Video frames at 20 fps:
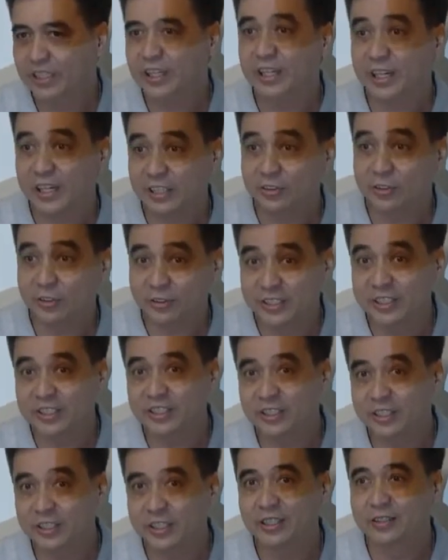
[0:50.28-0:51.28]
heart
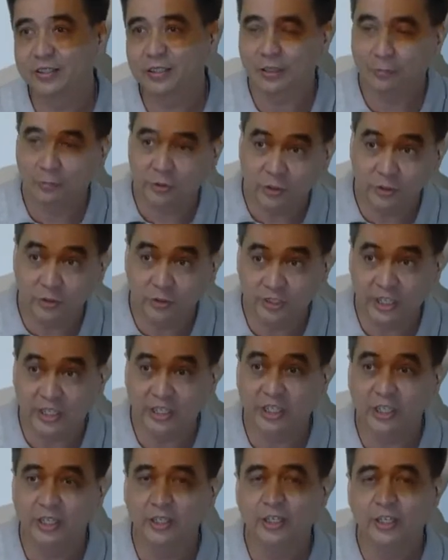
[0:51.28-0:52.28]
condition that I'm still
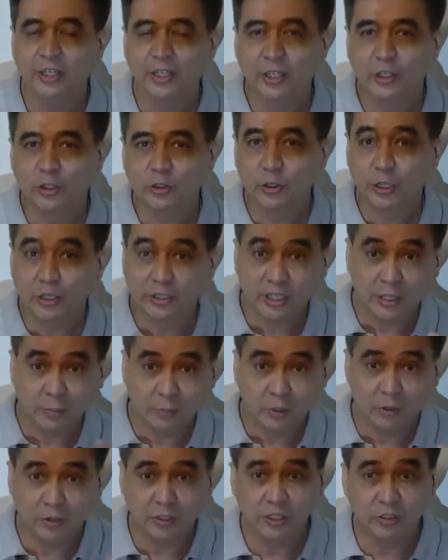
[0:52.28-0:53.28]
checking. So actually
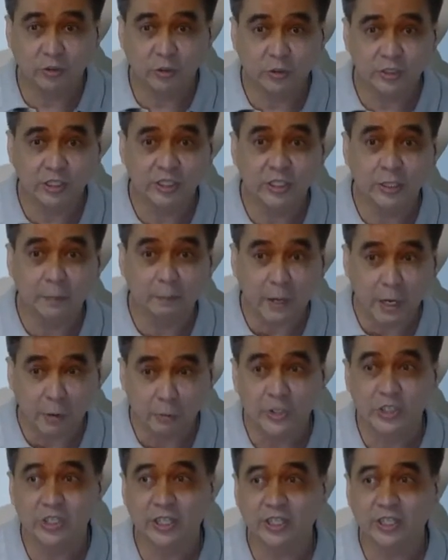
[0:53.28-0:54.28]
I'm actually using the power